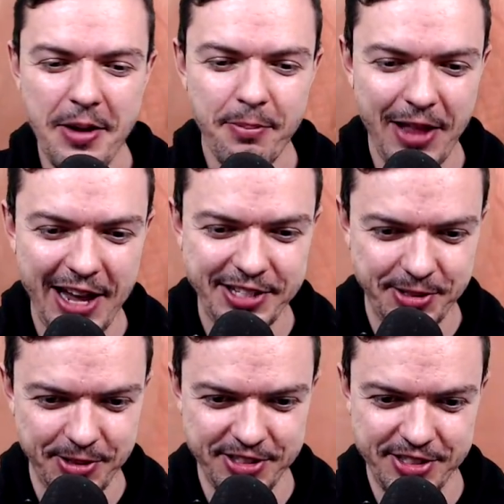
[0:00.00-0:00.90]

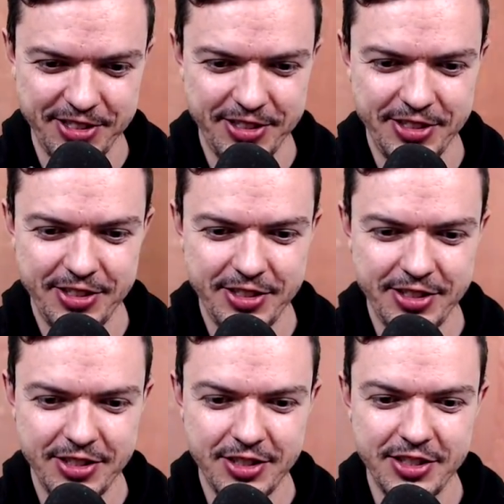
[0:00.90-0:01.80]
Blastoise.
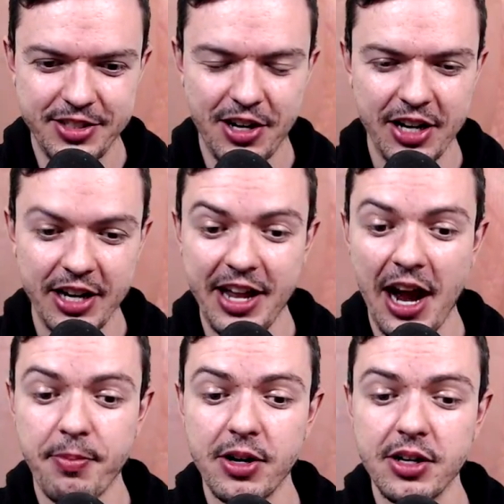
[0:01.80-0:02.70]
Dark
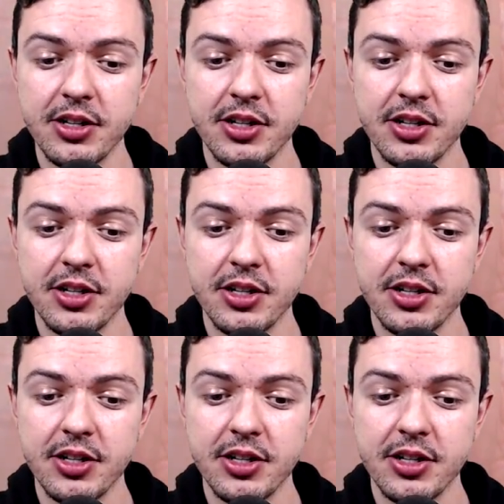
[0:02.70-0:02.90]
Kadabra.